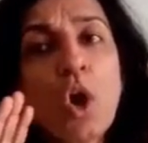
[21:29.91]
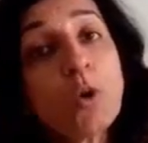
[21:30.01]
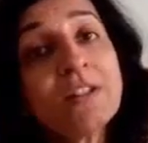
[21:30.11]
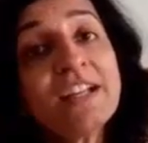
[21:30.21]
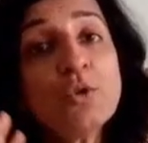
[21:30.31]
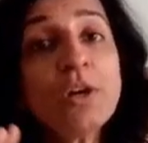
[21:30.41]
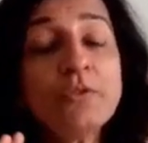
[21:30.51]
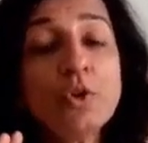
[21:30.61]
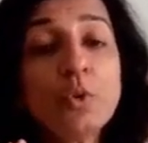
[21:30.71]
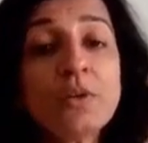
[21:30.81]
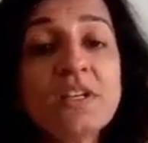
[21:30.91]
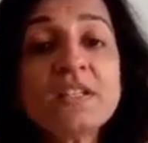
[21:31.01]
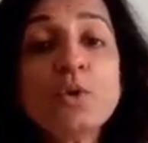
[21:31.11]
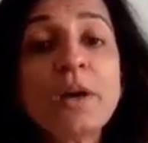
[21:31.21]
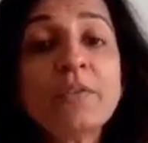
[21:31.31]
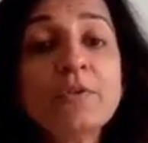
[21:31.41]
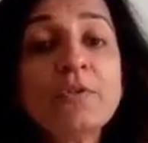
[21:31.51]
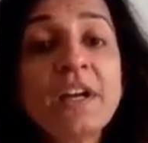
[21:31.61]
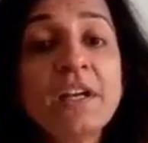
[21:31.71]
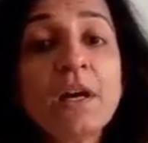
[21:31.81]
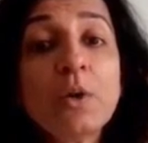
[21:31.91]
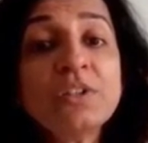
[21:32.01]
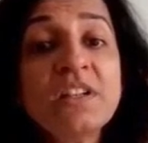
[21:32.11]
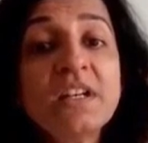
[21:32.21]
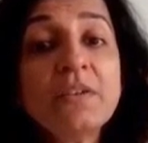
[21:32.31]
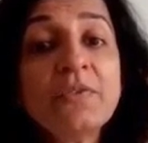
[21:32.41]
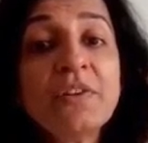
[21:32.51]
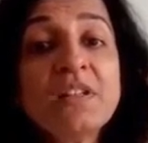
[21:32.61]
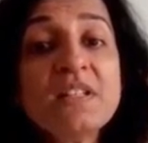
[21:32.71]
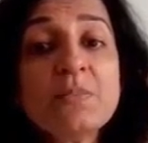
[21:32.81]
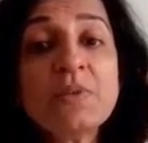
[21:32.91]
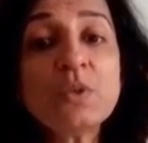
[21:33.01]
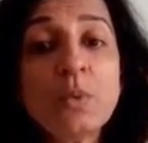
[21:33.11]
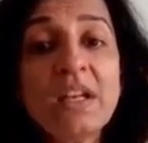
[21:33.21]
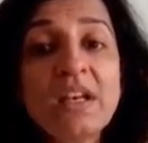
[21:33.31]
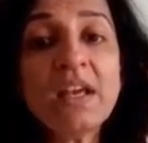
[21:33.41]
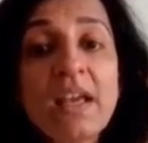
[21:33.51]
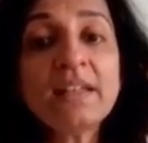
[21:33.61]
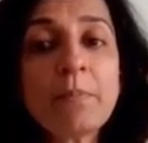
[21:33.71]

All that you have to do is you have to find out the difference between